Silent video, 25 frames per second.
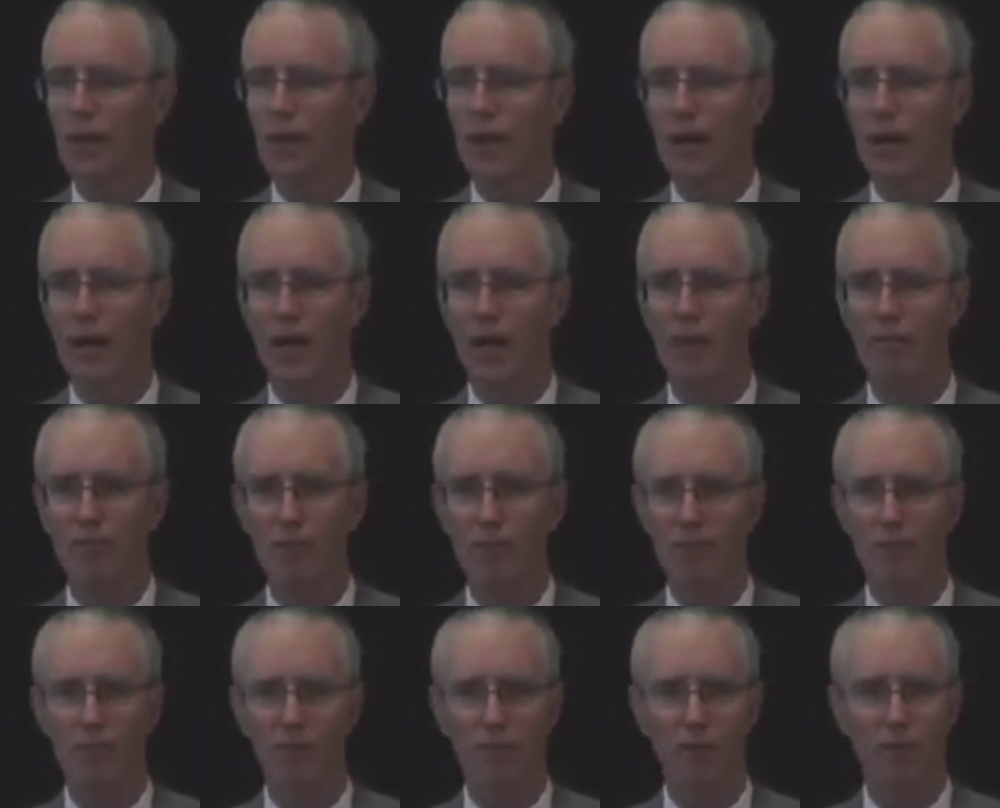and
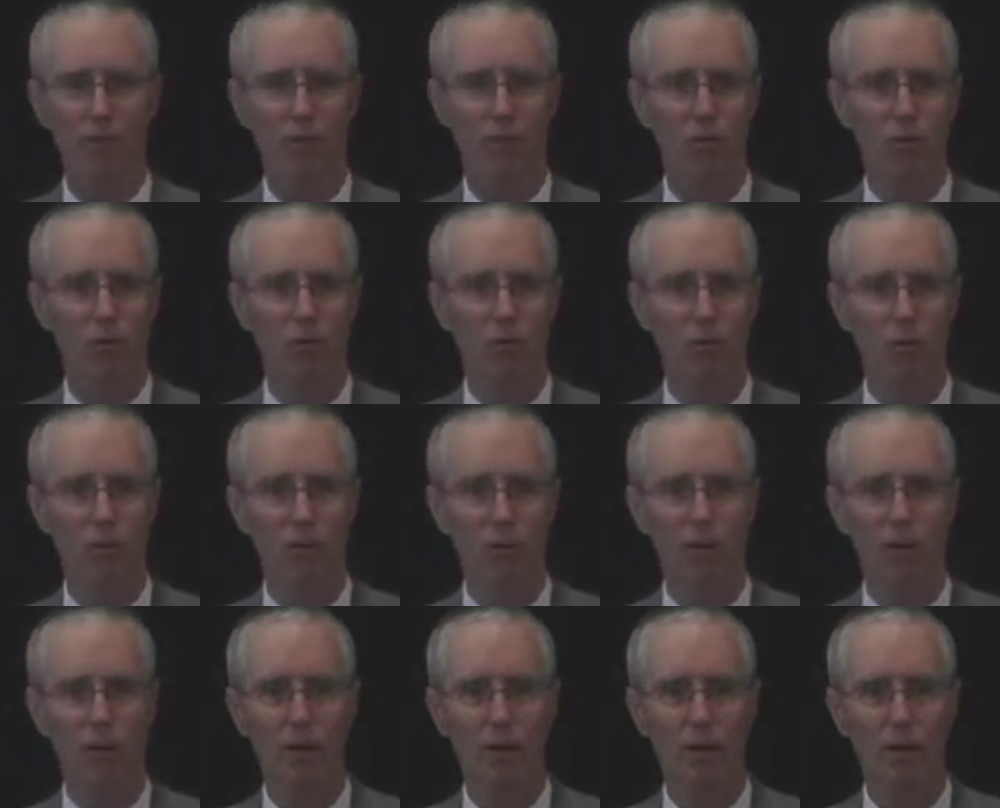after
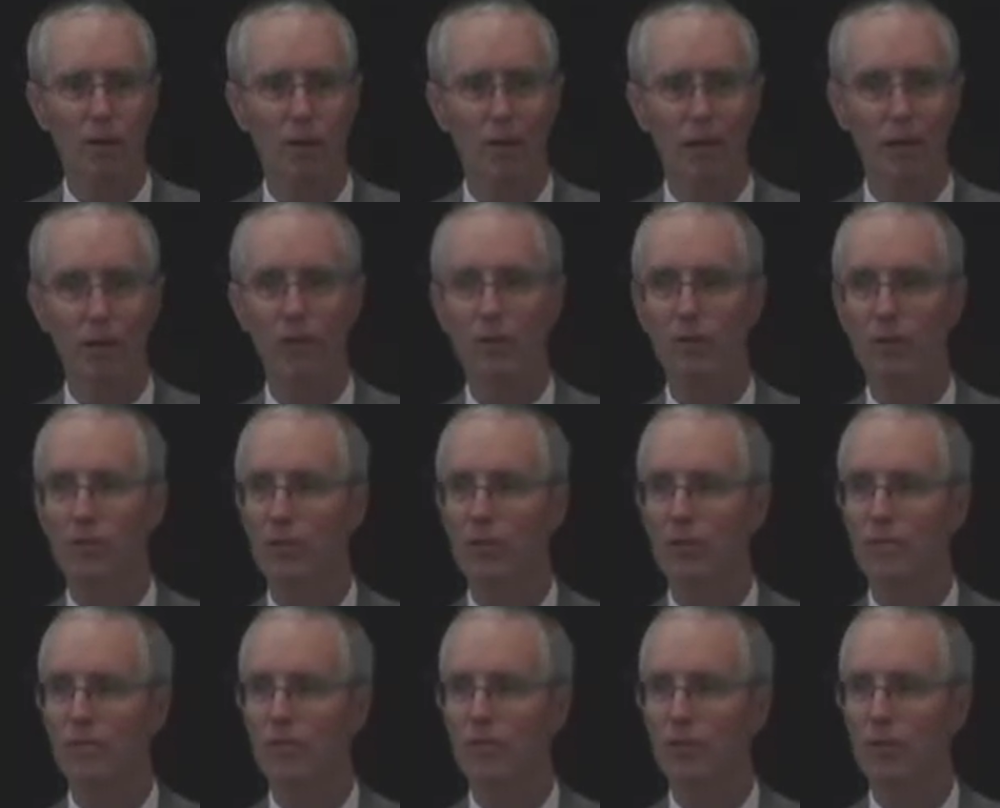several layers
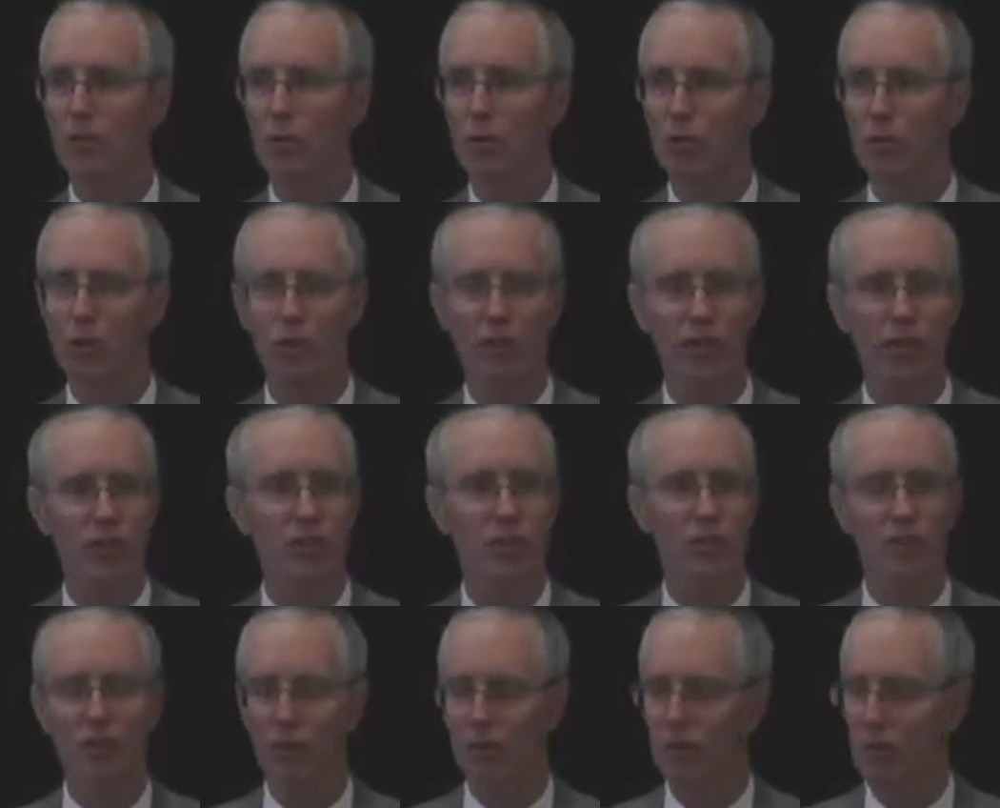of
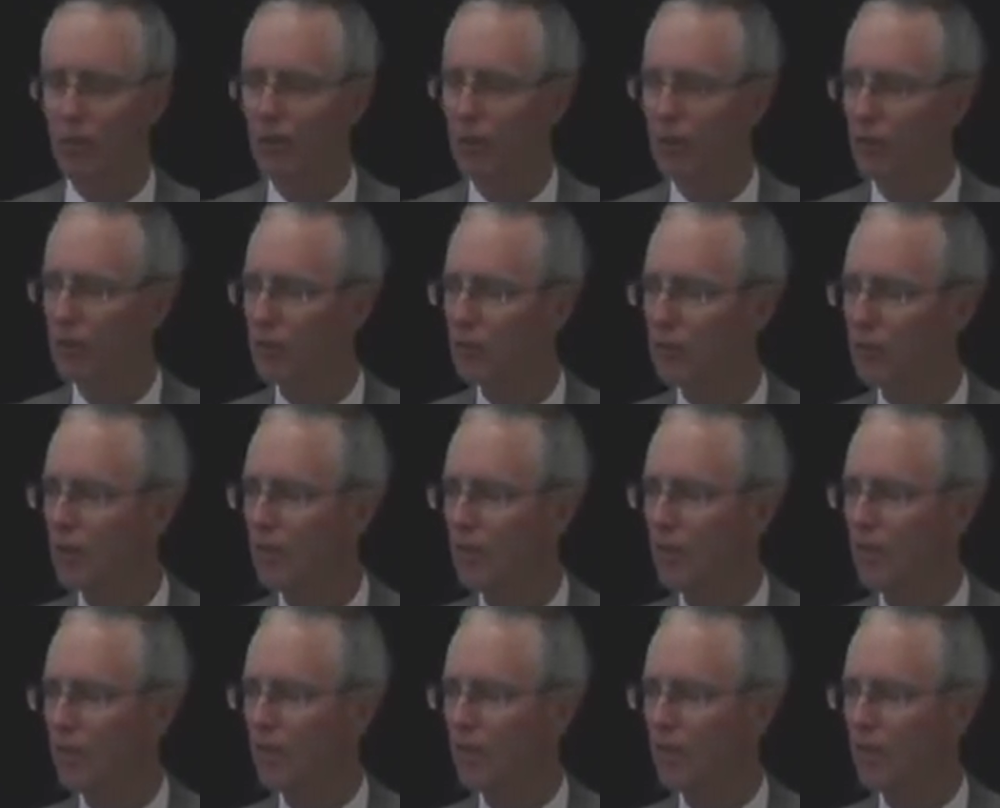negotiation and letters,